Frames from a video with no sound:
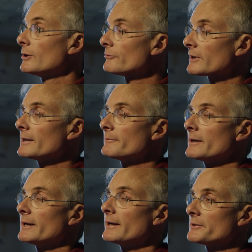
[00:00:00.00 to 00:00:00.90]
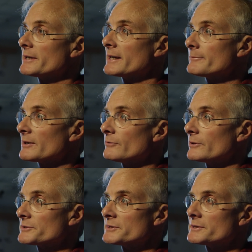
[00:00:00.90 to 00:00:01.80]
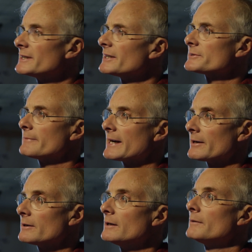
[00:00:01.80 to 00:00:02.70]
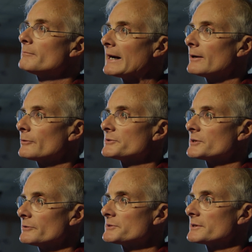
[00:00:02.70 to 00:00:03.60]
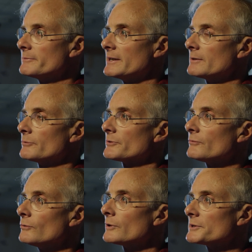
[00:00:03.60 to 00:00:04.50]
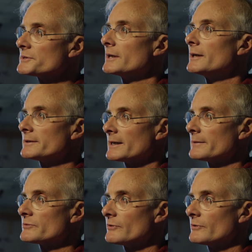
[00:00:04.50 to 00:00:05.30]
overcome aerodynamic forces. It doesn't matter. Power is always going to be equal to force times